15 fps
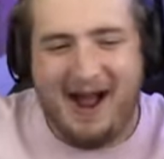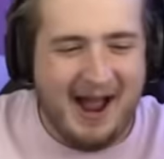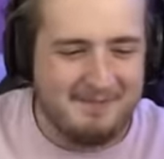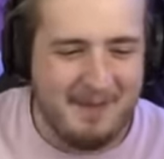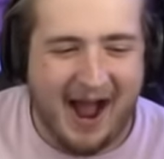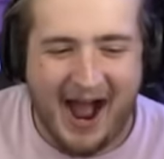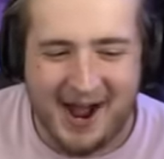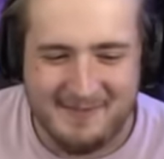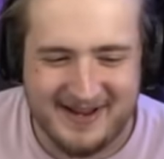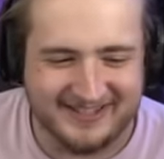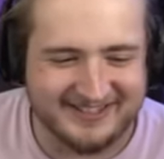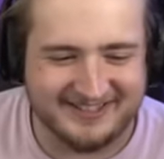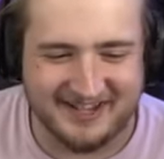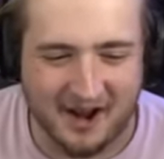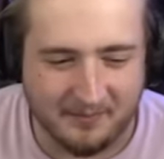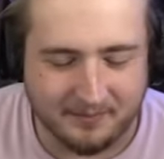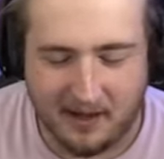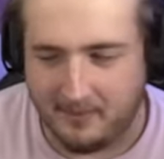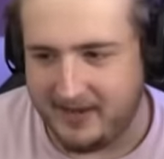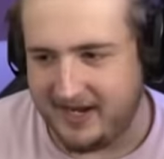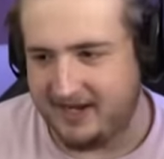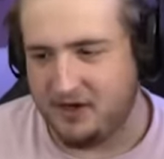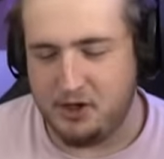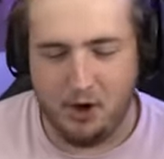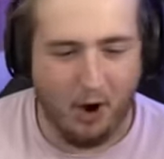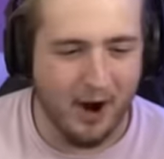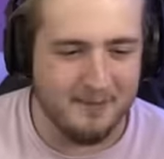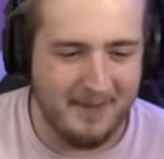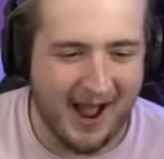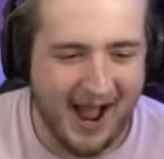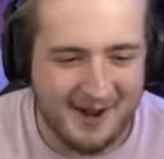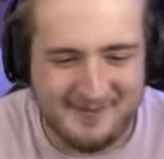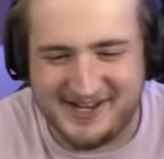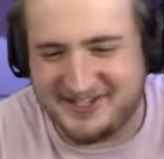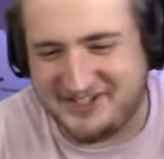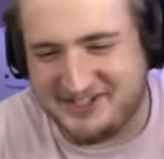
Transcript: my mom is so, I mean, your mom is